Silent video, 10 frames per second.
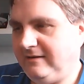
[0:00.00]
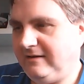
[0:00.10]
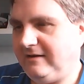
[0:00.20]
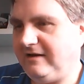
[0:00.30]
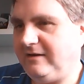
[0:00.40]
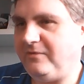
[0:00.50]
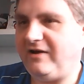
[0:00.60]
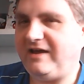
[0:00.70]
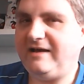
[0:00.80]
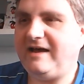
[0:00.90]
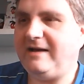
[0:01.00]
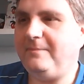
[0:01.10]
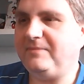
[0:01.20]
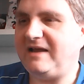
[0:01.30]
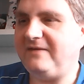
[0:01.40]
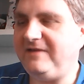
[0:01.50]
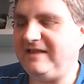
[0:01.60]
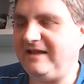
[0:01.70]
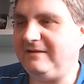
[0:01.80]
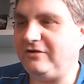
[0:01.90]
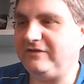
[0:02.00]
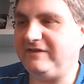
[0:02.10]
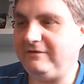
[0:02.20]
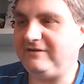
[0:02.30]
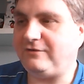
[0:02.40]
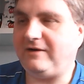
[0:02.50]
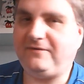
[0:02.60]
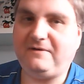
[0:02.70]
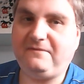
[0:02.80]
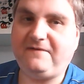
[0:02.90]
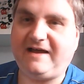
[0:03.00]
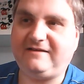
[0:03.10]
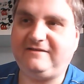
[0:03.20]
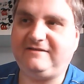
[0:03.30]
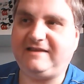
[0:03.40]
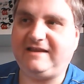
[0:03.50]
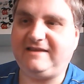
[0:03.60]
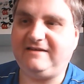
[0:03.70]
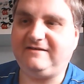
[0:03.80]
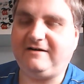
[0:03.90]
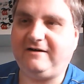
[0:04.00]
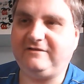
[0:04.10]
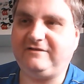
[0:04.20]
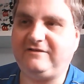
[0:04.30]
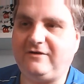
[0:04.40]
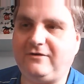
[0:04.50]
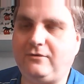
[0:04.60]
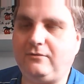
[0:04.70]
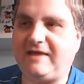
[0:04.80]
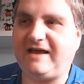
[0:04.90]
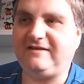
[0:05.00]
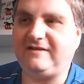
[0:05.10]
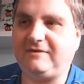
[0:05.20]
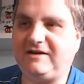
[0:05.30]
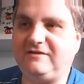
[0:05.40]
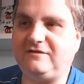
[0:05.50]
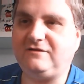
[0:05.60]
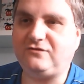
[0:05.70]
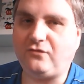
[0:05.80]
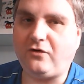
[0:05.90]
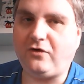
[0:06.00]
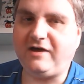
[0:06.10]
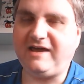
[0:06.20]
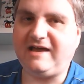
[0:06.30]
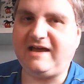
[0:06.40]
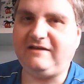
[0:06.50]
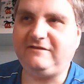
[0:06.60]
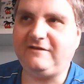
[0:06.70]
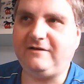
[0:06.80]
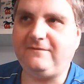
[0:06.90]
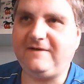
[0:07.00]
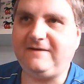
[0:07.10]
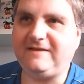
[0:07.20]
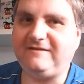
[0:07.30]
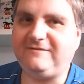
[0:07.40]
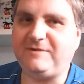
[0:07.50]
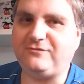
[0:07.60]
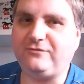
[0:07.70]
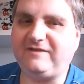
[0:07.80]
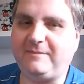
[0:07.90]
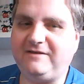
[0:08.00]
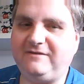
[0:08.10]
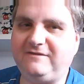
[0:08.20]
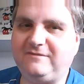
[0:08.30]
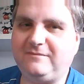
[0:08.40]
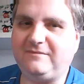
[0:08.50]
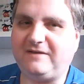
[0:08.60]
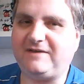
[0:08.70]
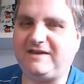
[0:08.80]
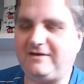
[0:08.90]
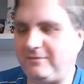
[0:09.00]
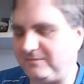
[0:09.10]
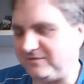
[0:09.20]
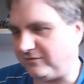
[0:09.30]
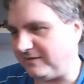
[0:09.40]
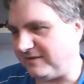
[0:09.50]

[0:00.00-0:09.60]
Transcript: oh boy. I think that, of course, there is quite a few effects that these cards do that can destroy a certain thing that this special summons. I think you know what I'm talking